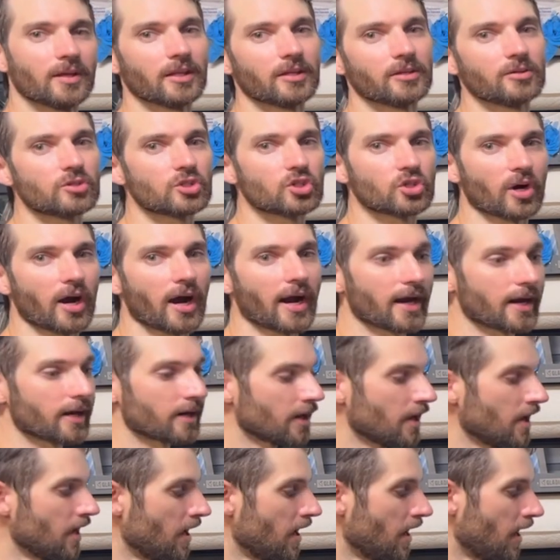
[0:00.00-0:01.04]
that you try
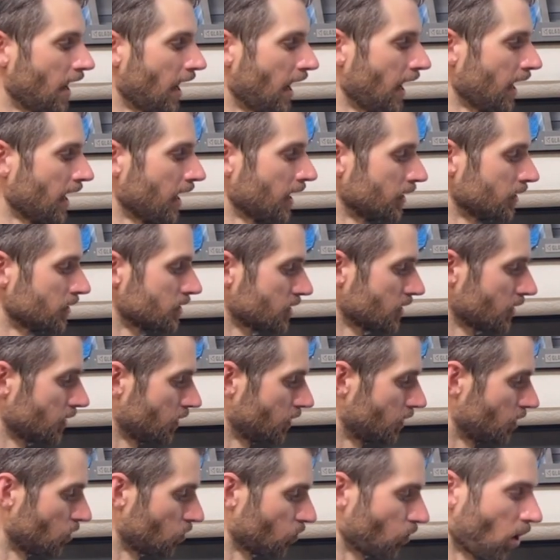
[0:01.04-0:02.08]
it. And
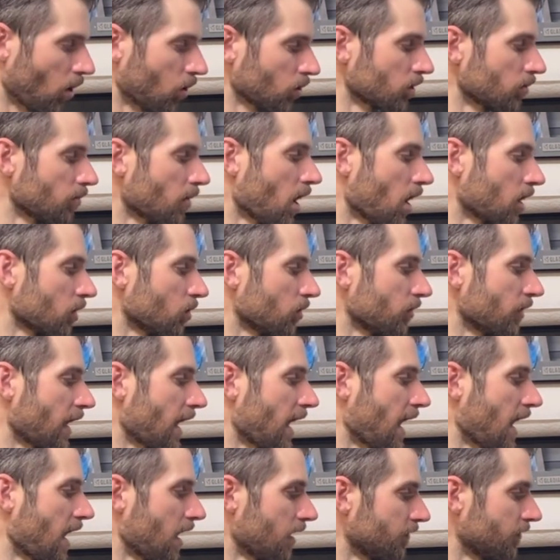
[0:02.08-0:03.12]
the roller model that
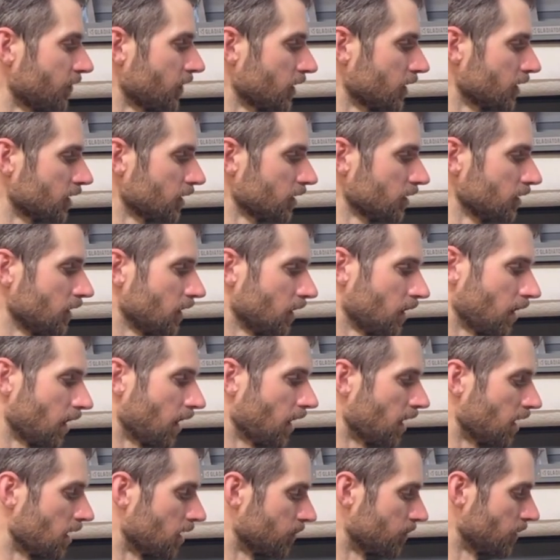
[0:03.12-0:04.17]
I have here,
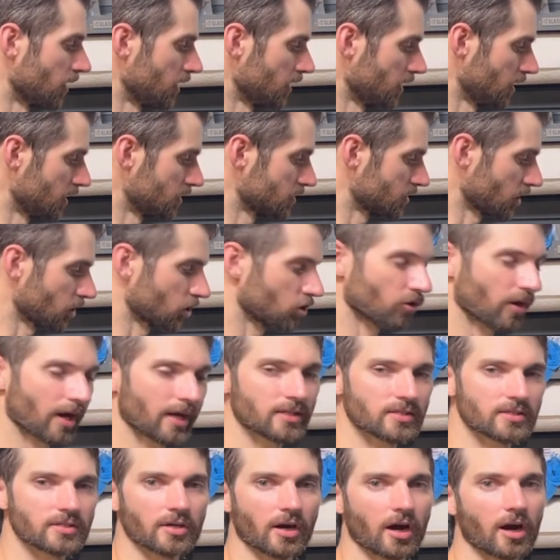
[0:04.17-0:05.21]
it is a
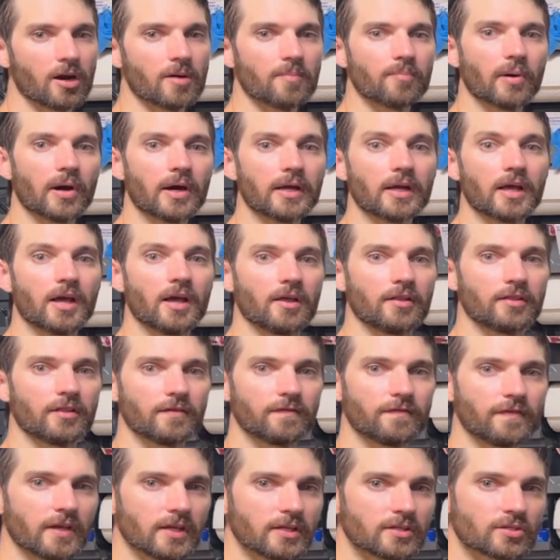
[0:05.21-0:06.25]
great start, but
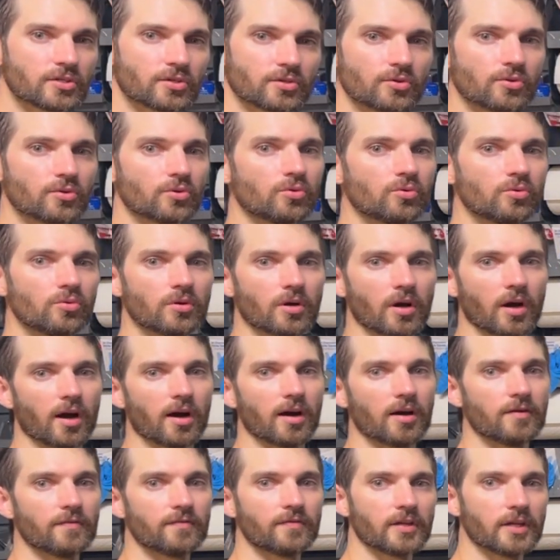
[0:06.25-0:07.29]
the V2
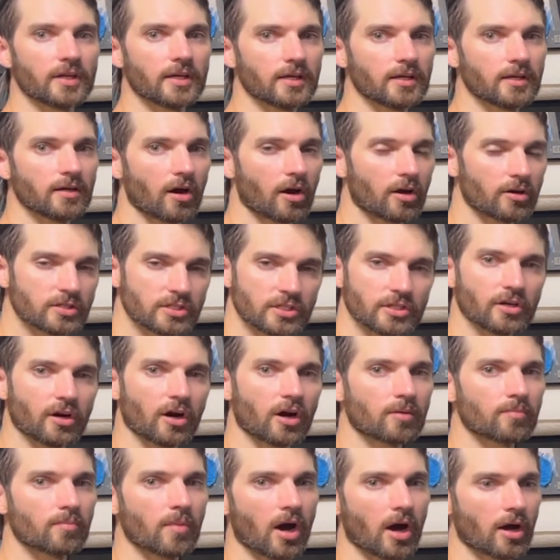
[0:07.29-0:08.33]
of the
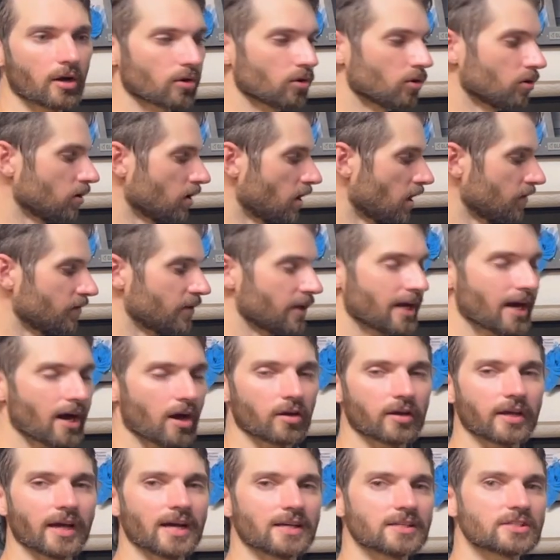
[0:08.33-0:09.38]
RTR model of the
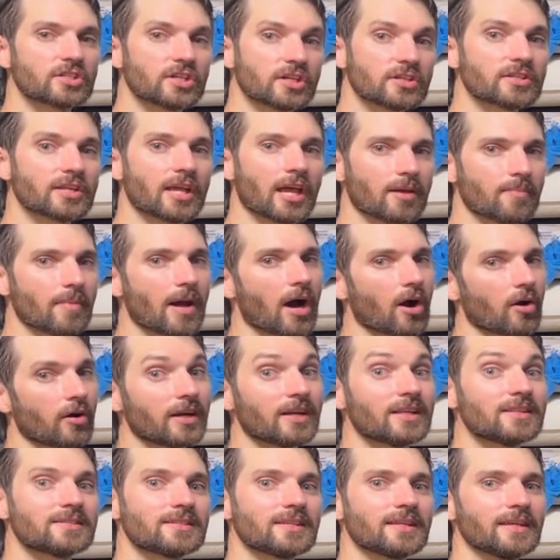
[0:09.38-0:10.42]
Outcast just came out,
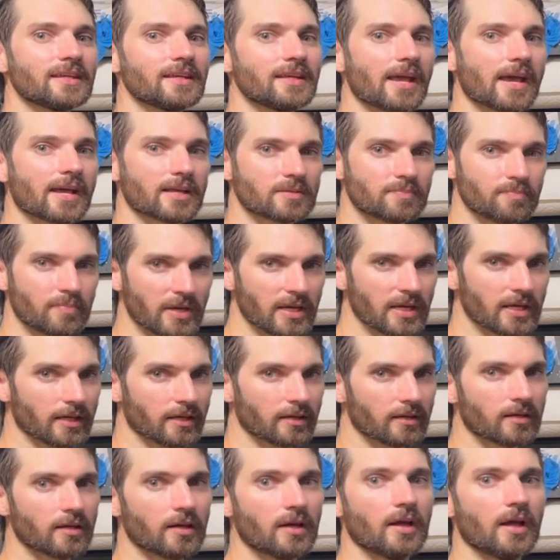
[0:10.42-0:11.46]
and it's the
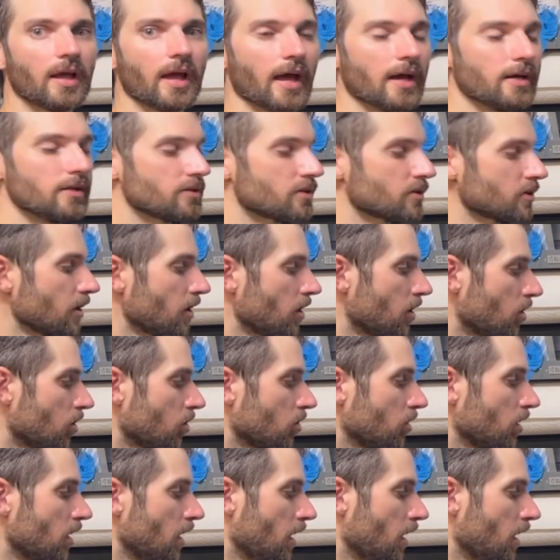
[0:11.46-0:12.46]
EXB. And so